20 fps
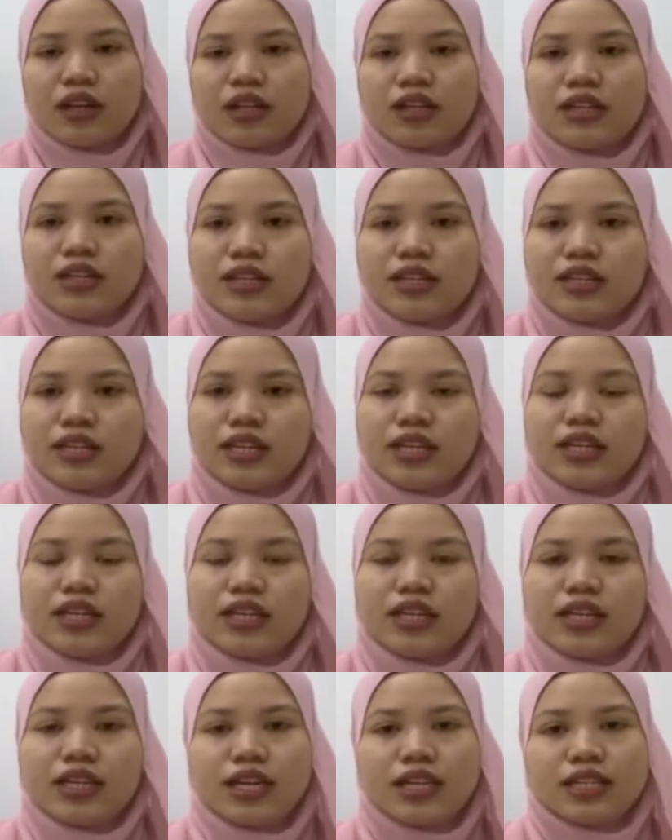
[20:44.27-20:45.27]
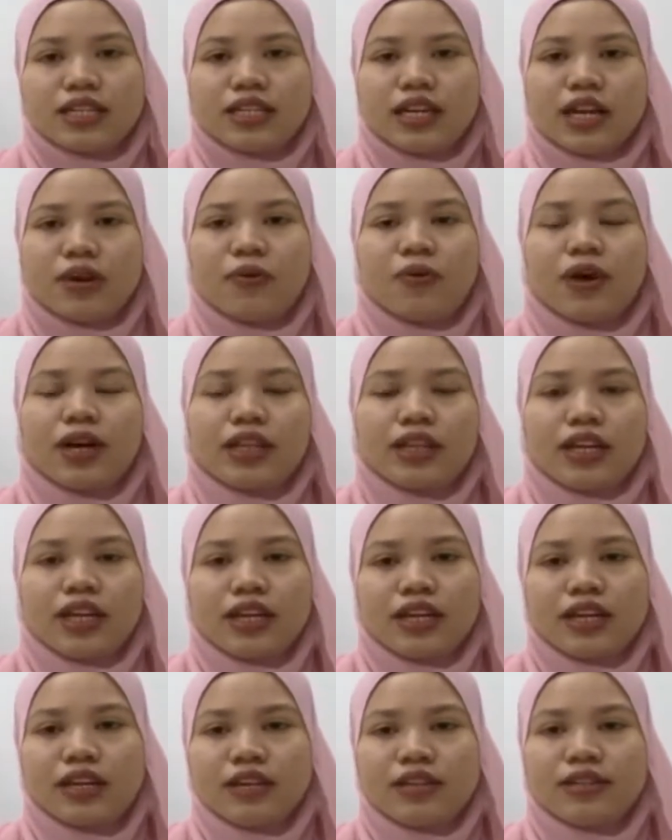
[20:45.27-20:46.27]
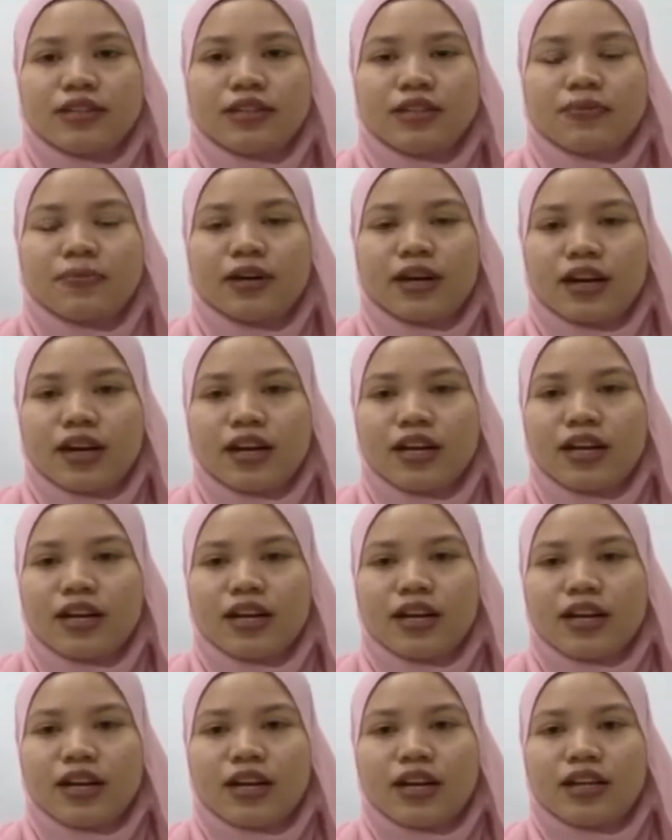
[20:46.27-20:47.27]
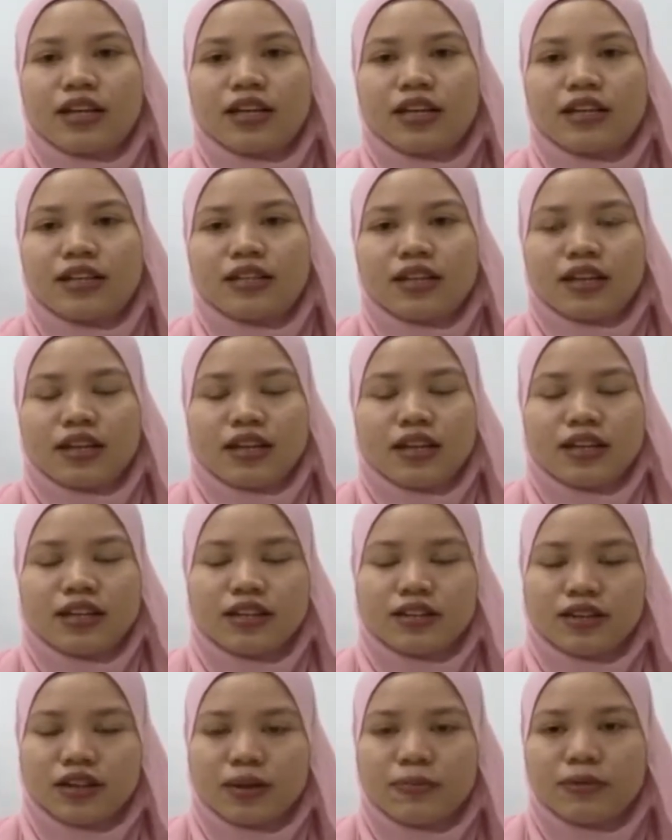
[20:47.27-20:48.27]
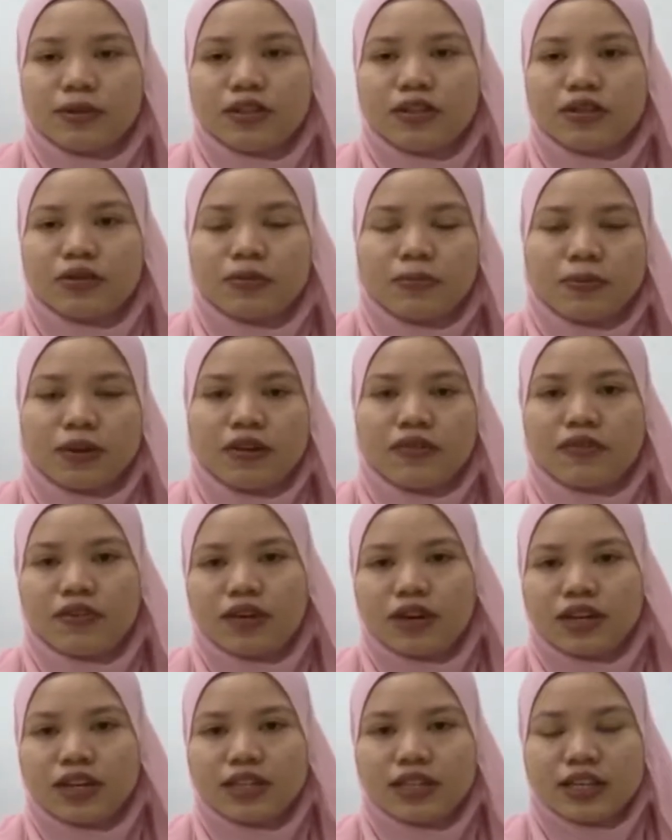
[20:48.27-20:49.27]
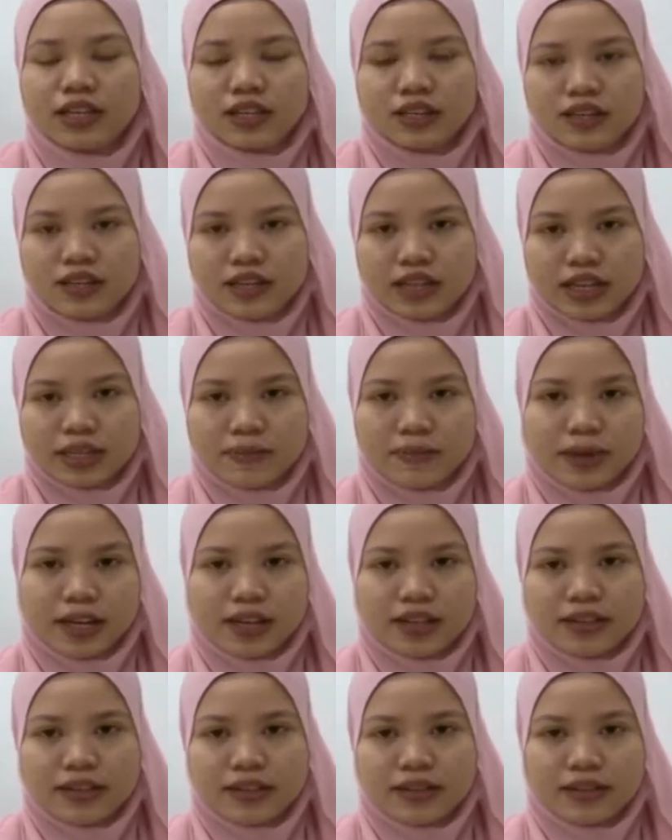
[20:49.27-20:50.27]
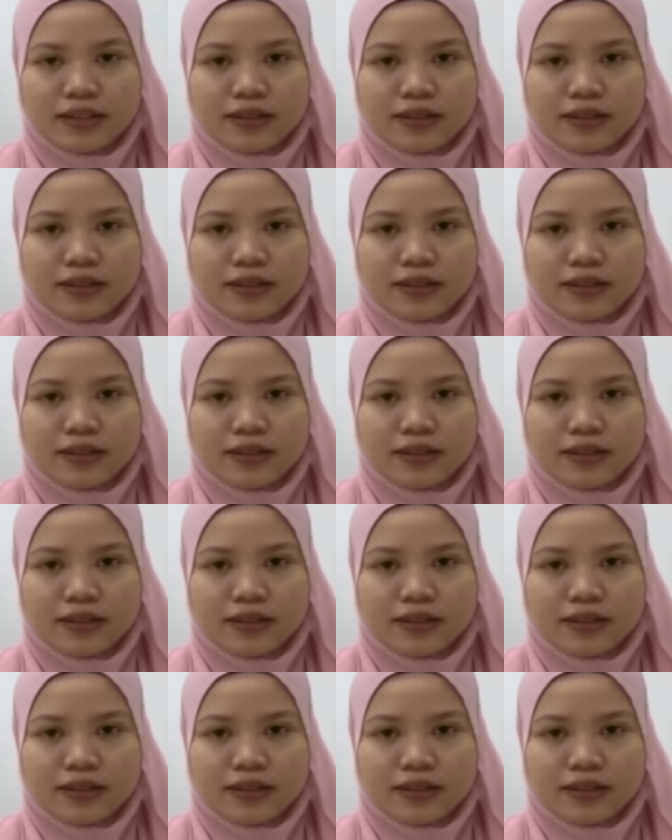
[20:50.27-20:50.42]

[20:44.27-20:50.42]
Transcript: This indicates that Huatai Industries Berhad is in trouble to pay for its interest expense.